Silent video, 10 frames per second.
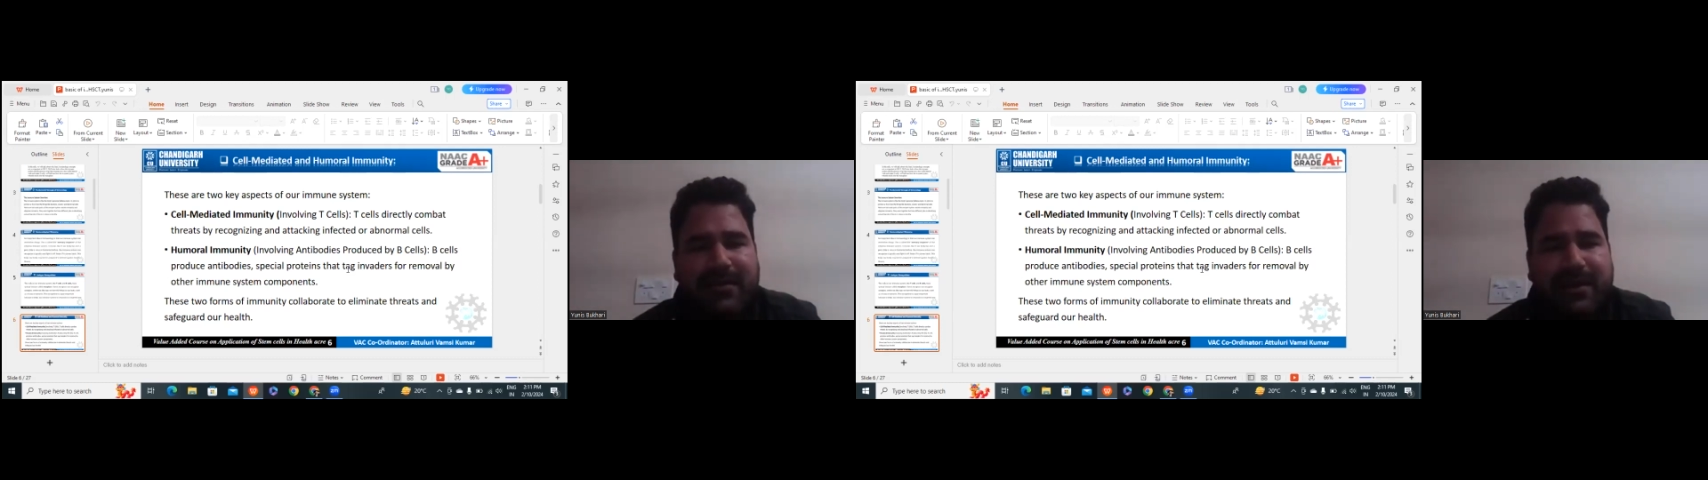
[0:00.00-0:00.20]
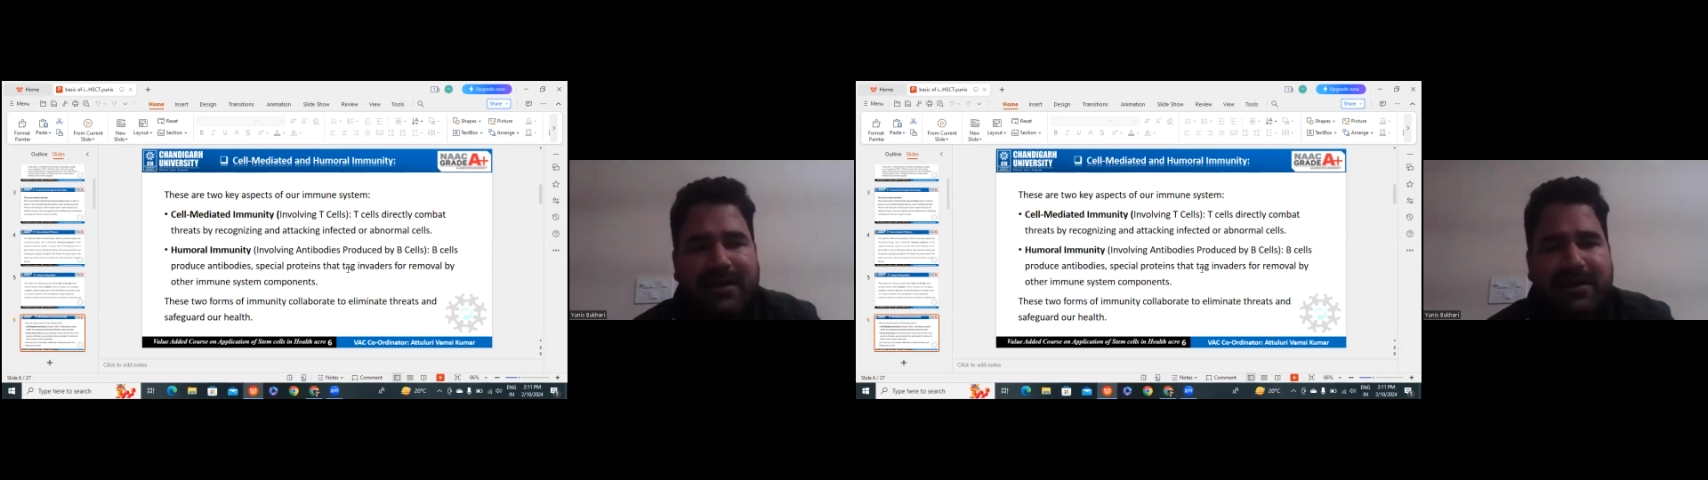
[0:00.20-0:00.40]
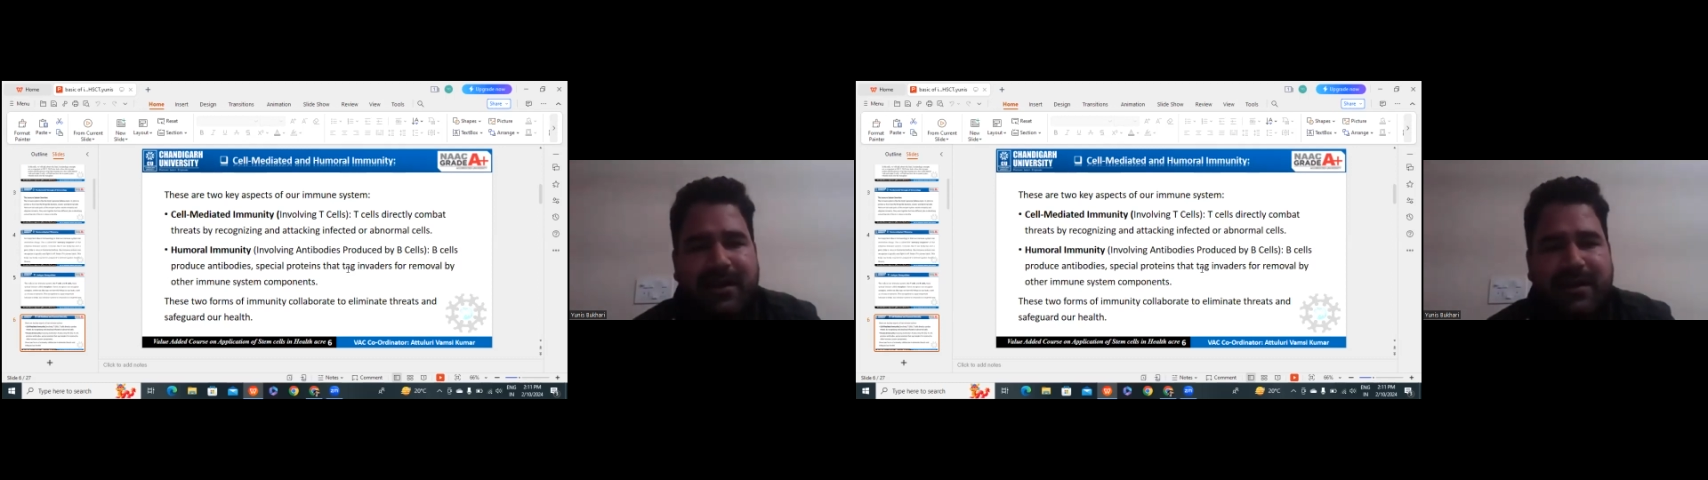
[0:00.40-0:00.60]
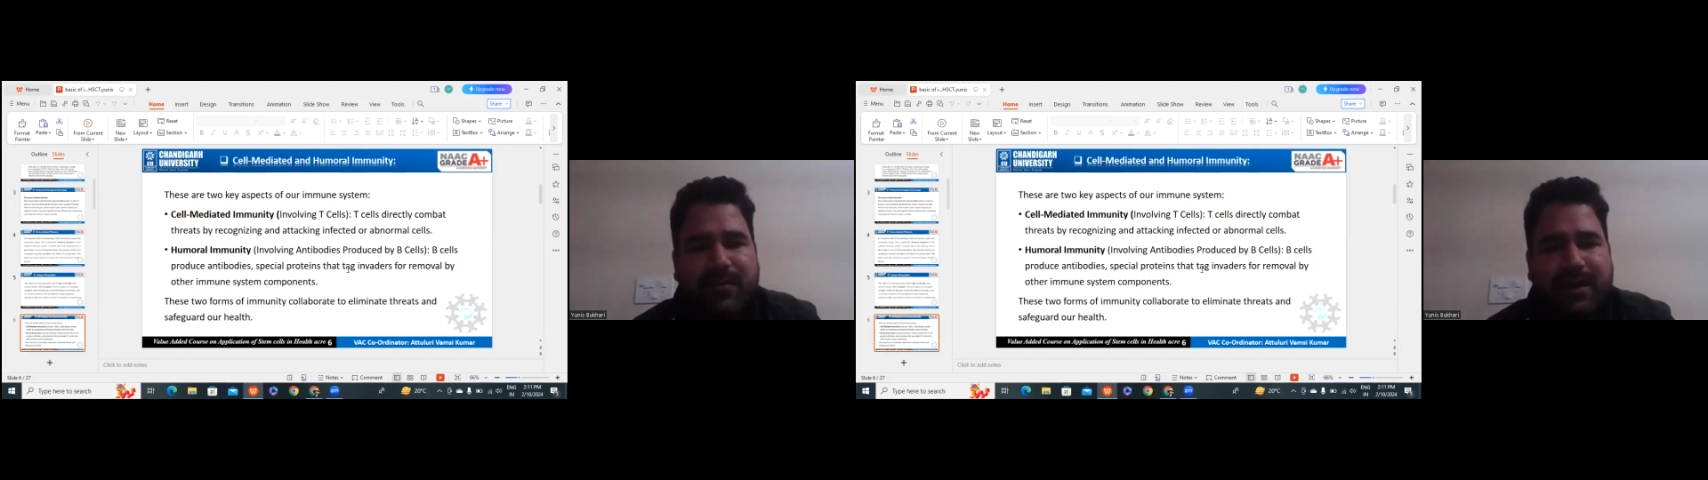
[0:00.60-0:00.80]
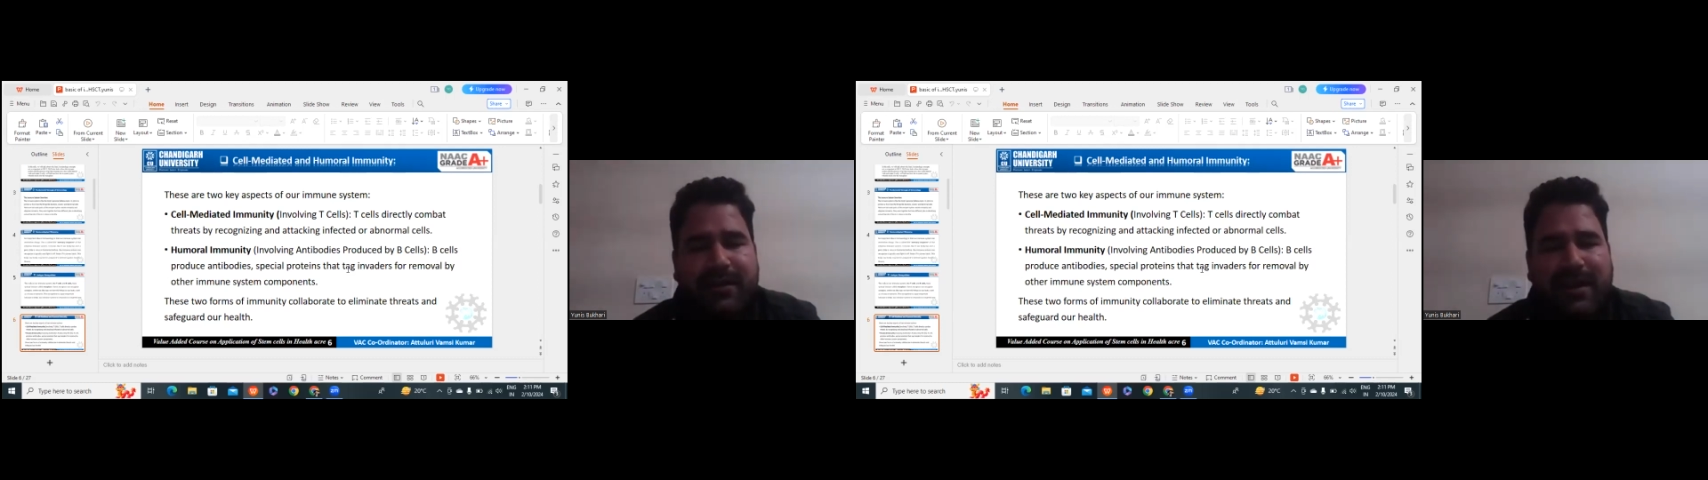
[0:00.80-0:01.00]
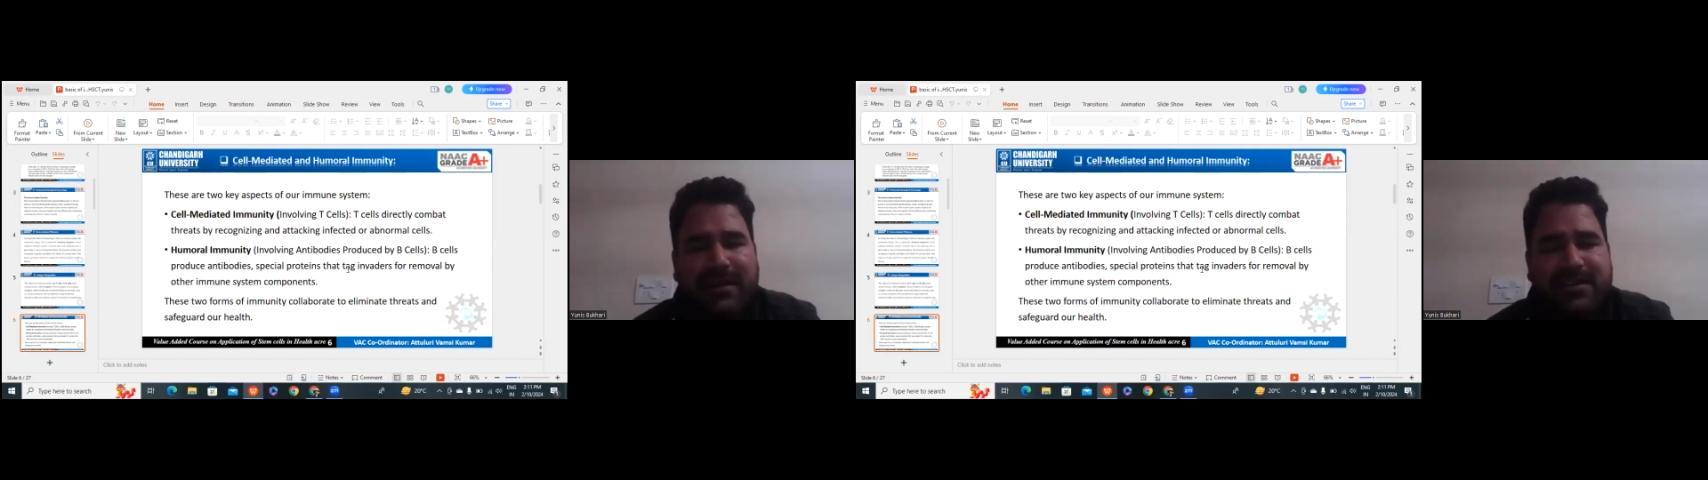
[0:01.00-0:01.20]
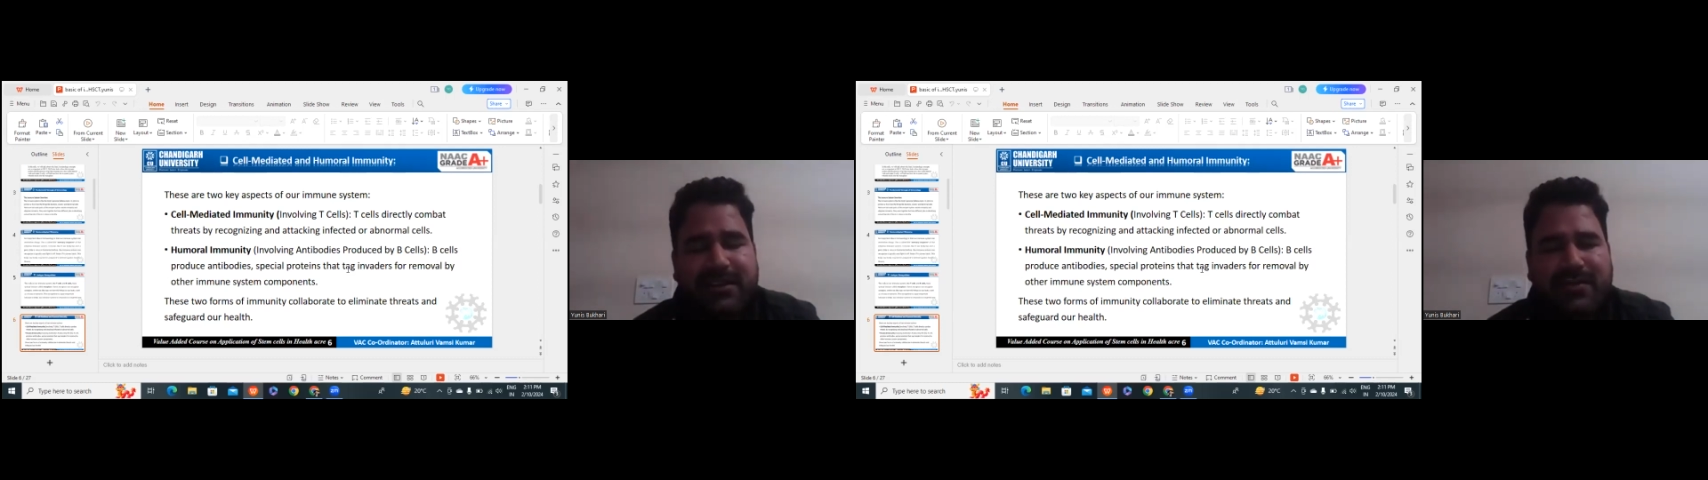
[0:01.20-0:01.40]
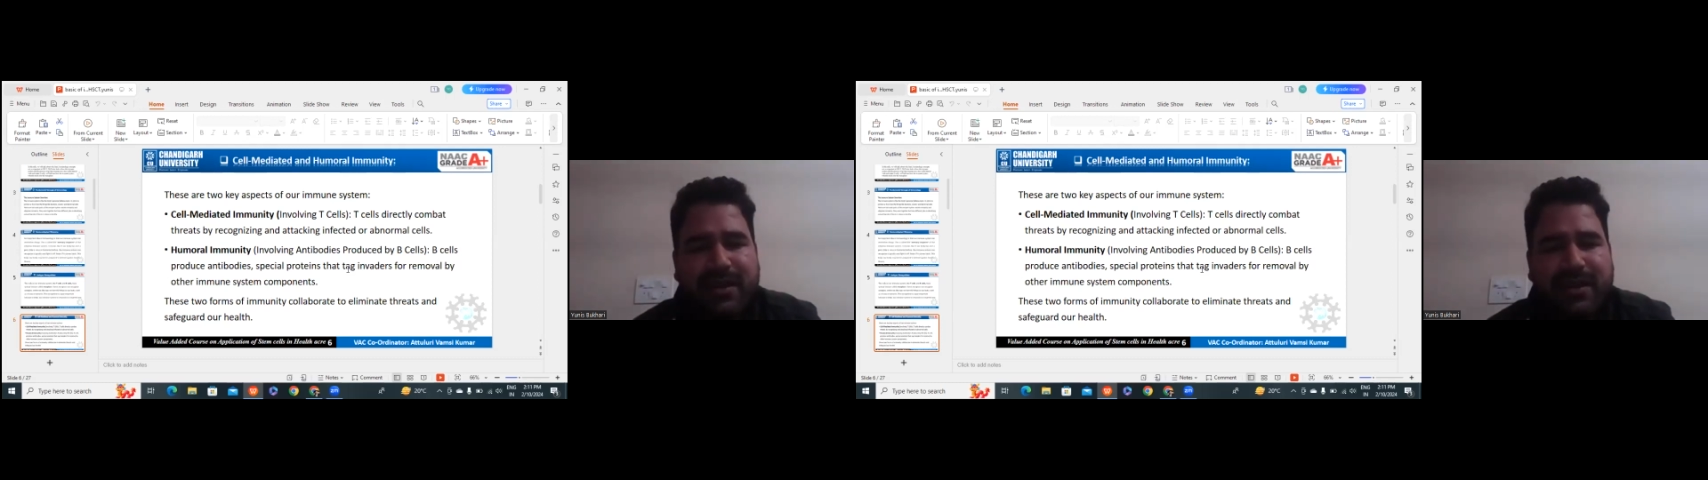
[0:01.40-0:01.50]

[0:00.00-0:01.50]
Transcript: antigen. Sorry.